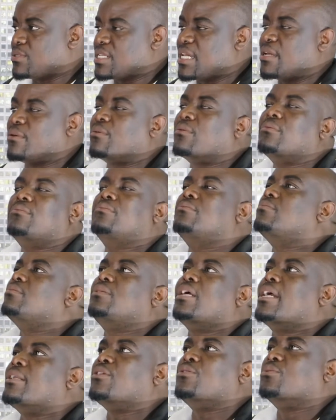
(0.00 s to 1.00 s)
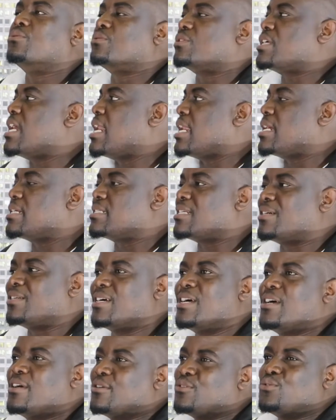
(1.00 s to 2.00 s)
Say, and you will realize that
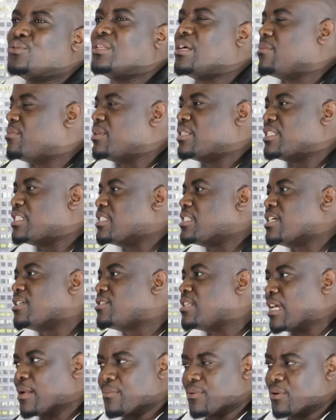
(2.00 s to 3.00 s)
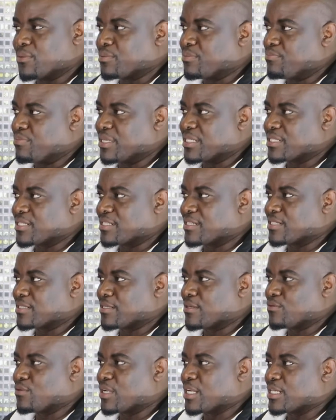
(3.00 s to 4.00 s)
to them it's just about business.
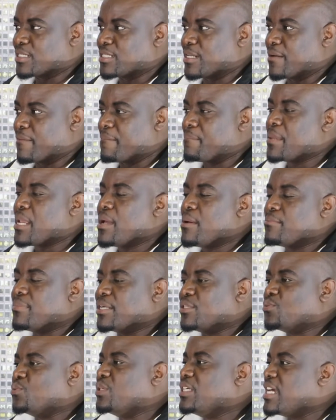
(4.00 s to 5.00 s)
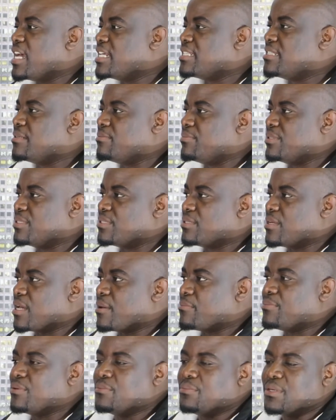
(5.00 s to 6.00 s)
You understand? But we at the
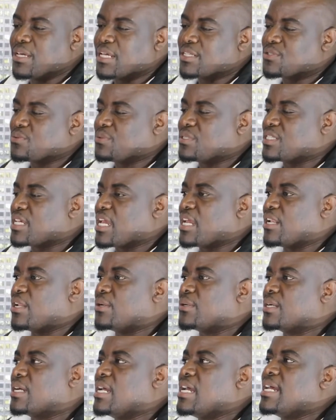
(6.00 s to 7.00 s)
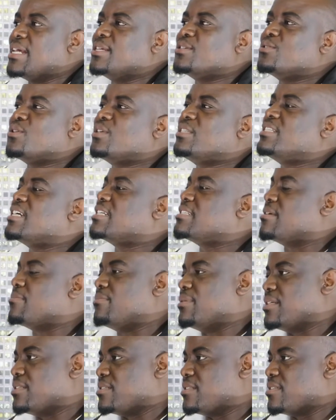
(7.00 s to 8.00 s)
PPS, we say, look, it's not just a
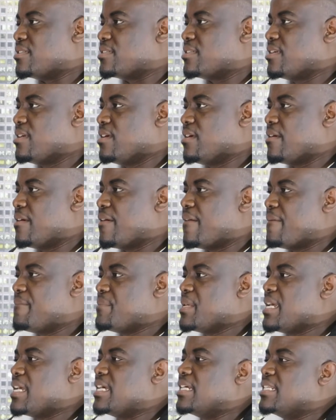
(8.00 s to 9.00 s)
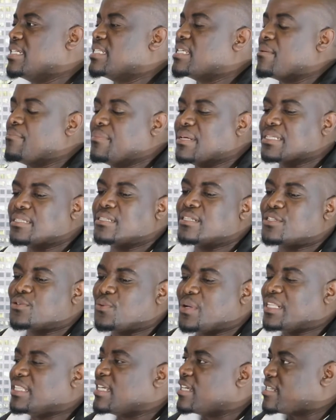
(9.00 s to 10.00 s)
business. It is a business
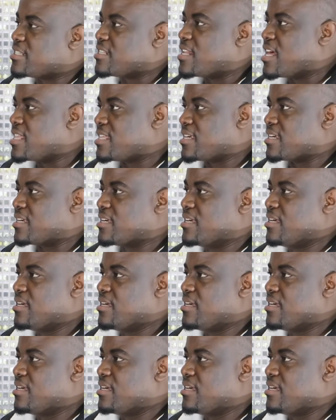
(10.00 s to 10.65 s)
when there is nothing.